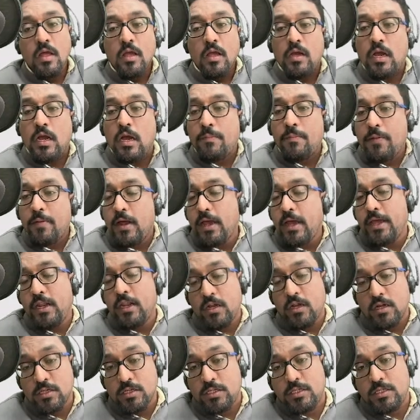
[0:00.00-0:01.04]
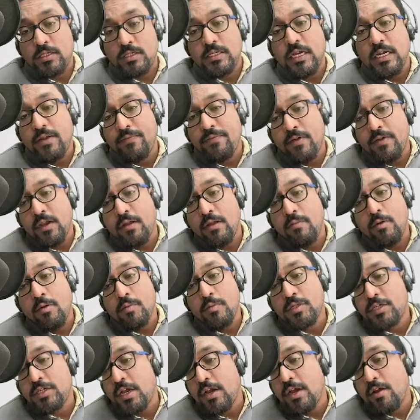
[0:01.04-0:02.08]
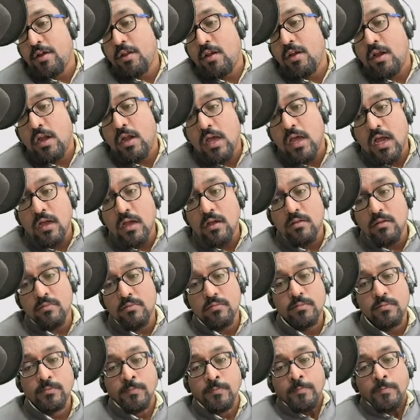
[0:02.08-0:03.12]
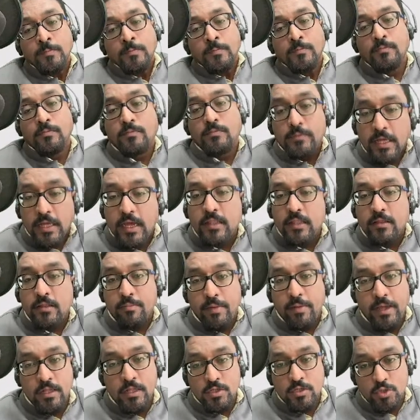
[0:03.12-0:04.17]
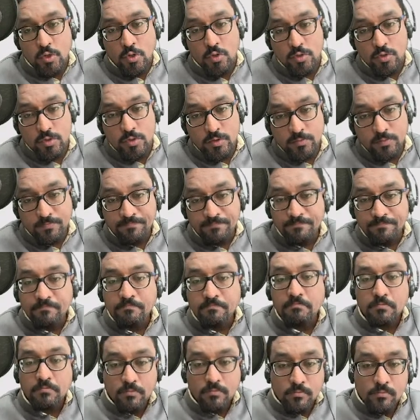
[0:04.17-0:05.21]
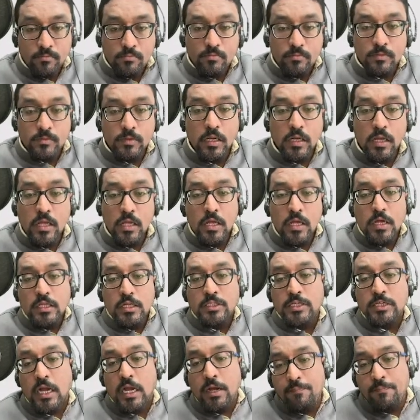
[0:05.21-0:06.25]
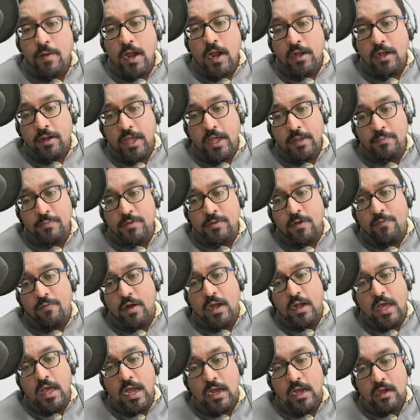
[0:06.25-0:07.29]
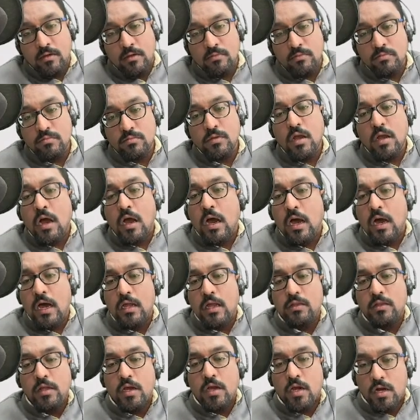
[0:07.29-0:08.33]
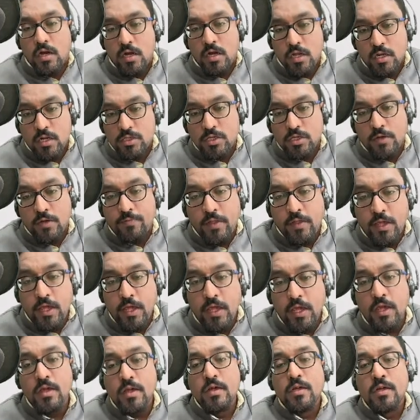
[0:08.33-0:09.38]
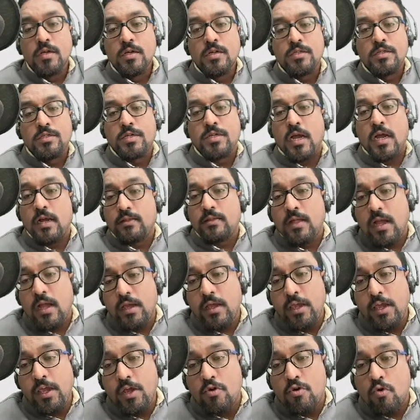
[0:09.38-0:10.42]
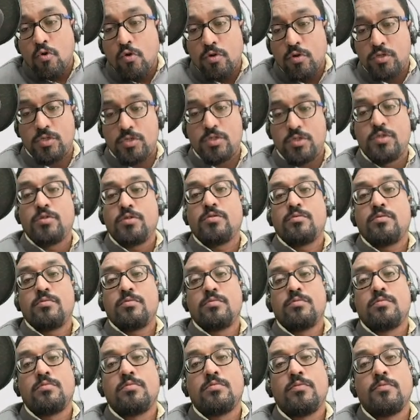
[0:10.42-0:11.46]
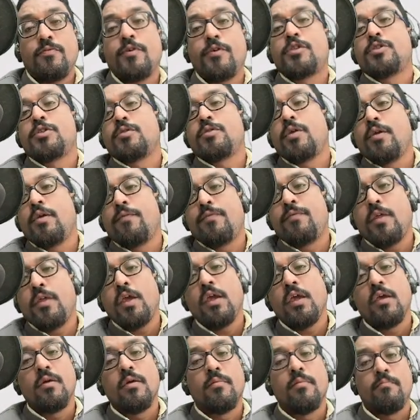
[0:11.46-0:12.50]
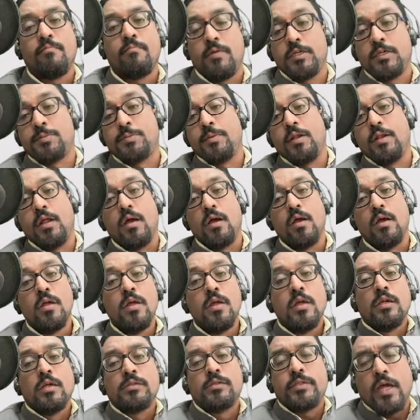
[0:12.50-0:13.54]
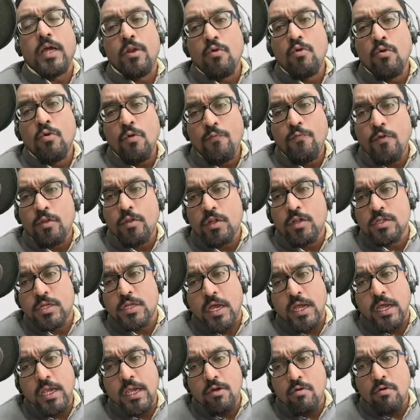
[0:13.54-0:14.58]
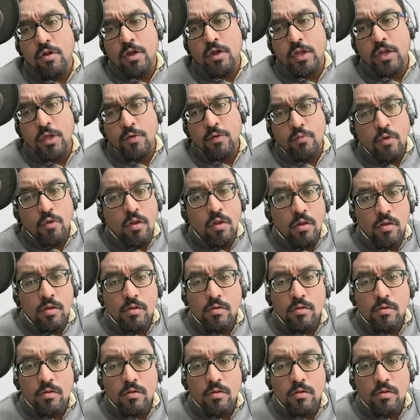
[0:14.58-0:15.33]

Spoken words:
Capra hircus, scientific name, domesticated in Ladakh. They are the main source. Changpa tribes of Ladakh are the herders of the Changtangi goats, which give the Pashmina. They are known for this high quality wool.